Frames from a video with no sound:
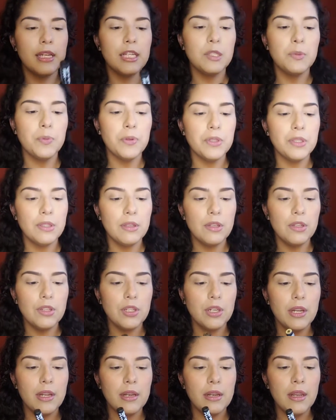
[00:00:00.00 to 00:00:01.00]
nice
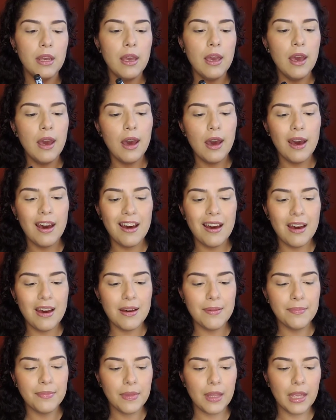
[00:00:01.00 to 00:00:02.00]
precision.
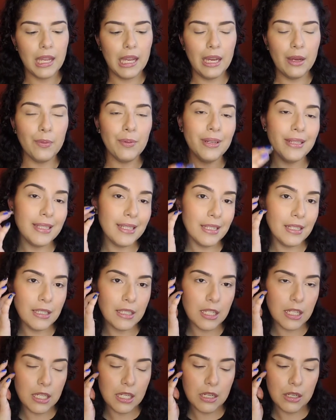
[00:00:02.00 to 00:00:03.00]
I
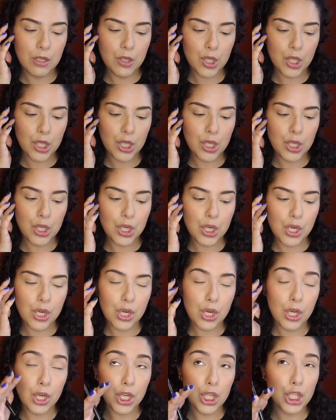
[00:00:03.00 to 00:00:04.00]
wasn't
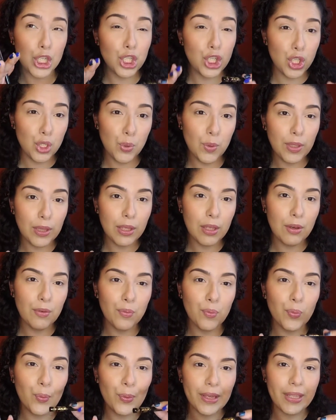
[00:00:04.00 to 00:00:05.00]
too in
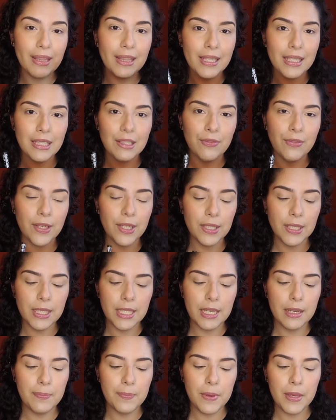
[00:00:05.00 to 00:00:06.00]
love with this felt
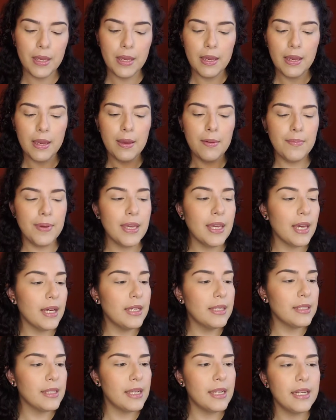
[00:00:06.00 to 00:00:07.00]
tip
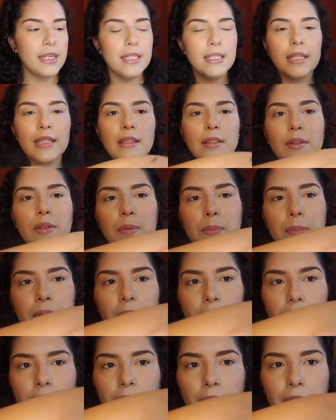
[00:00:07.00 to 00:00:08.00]
because it is a little
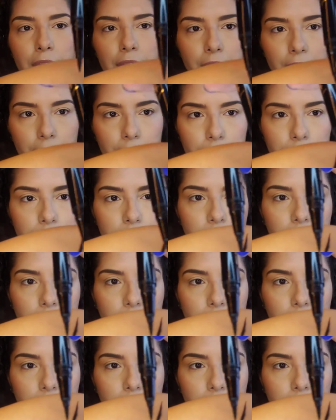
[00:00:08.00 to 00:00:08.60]
bit on the thicker